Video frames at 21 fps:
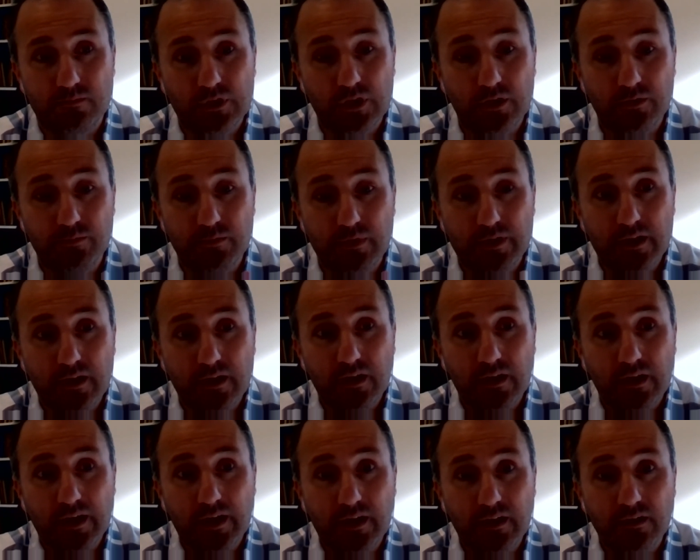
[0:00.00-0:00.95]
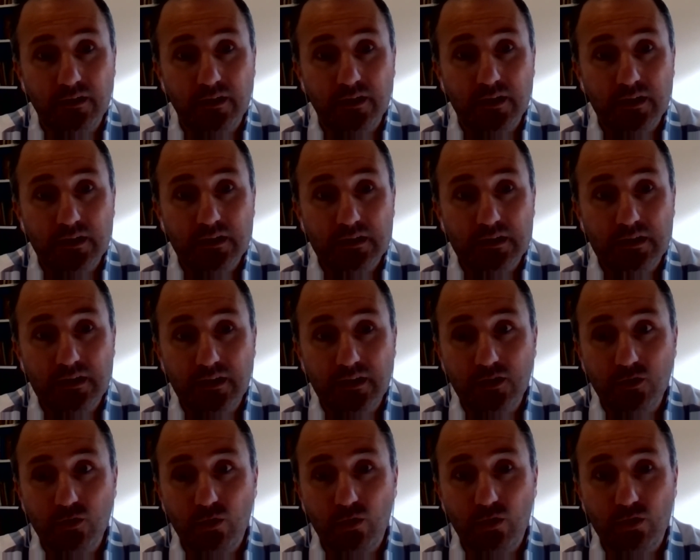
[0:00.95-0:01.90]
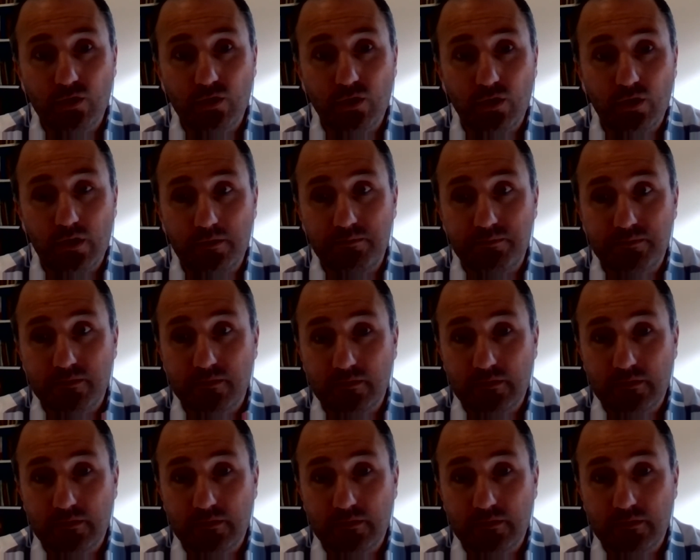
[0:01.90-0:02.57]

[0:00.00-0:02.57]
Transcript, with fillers: yeah. Mm-hmm. And he is also